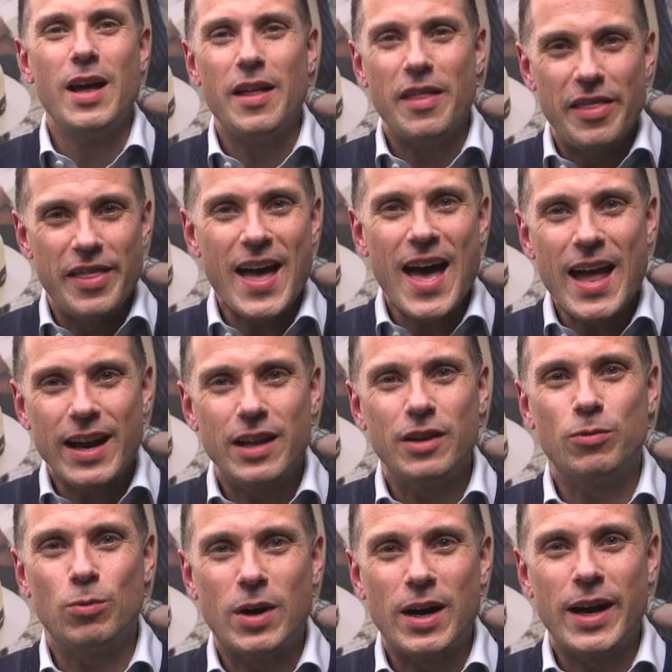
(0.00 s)
That
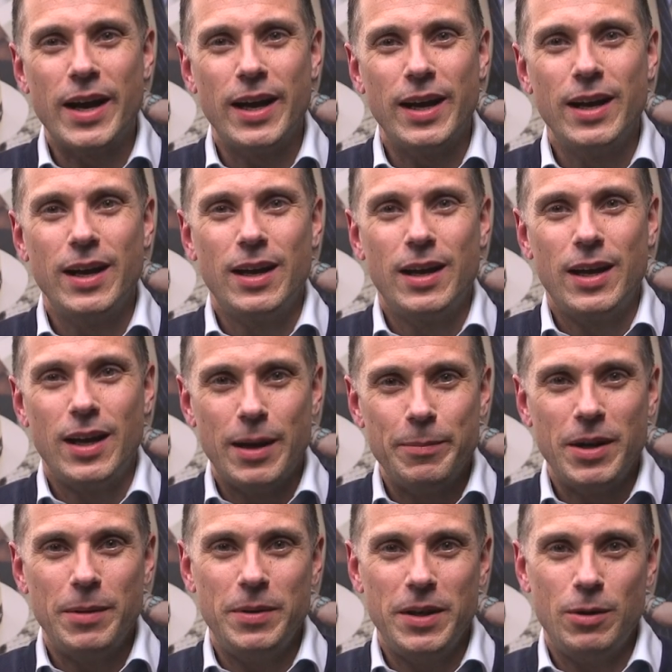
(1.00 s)
is why
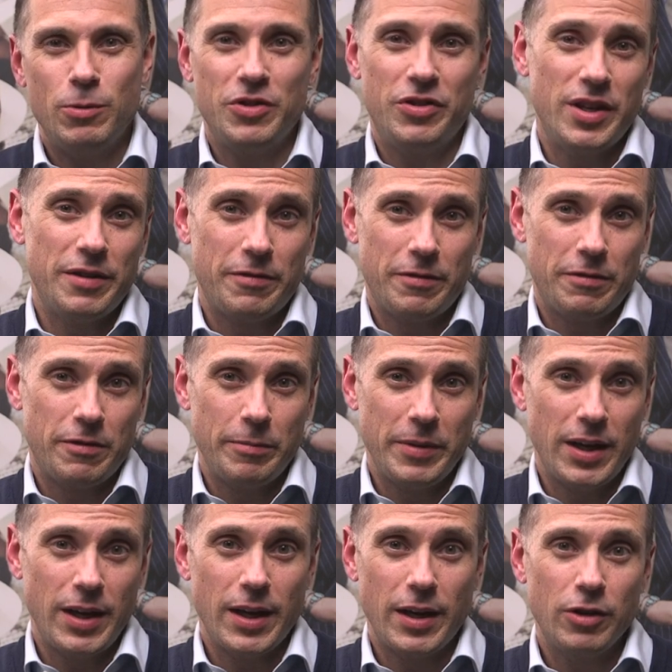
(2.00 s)
M.A.B. was different for
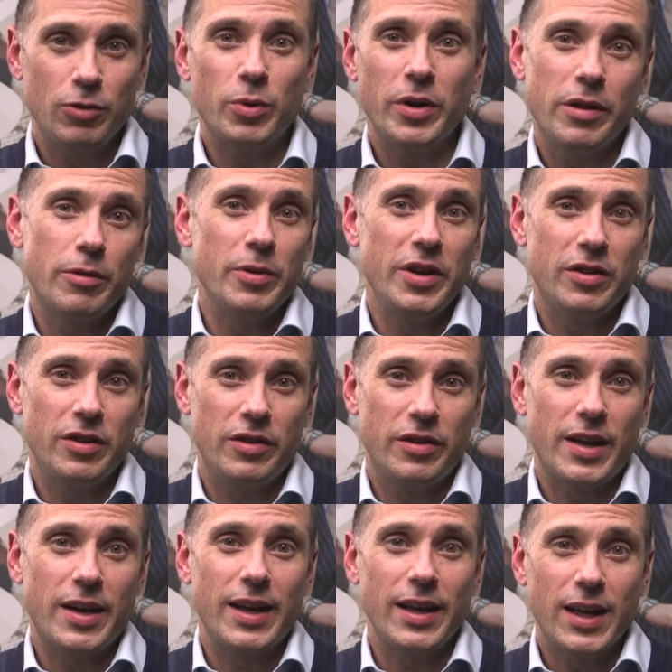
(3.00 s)
me, and it's one of the reasons
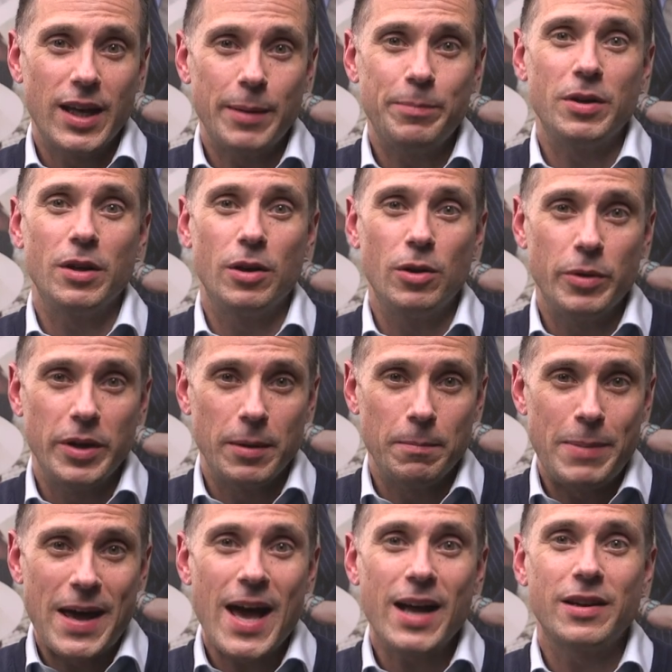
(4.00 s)
that I kept going
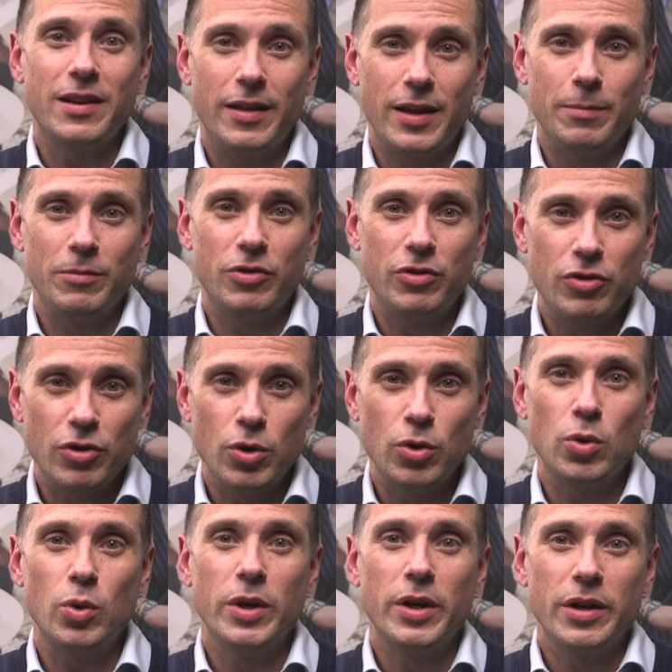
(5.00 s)
back to them
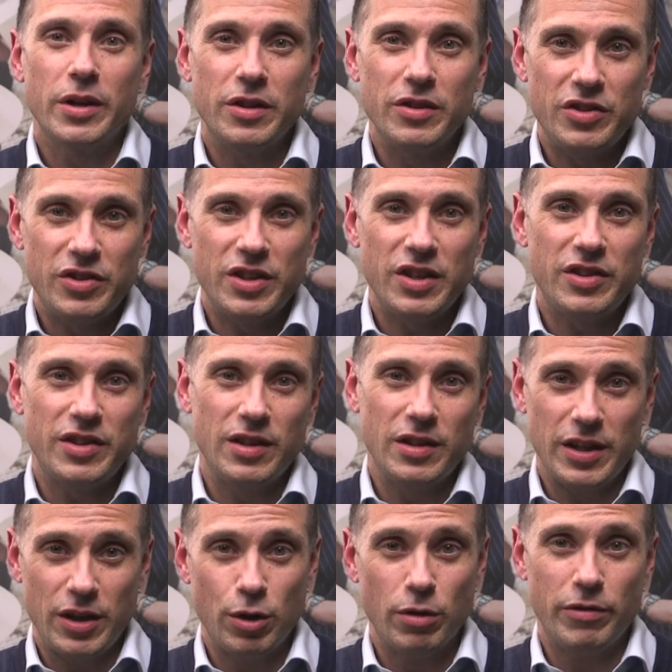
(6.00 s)
so
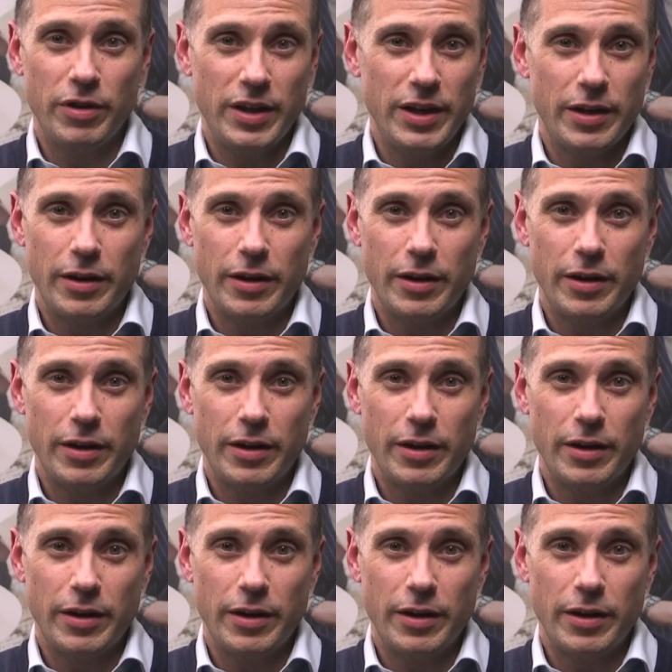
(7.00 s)
consistently over the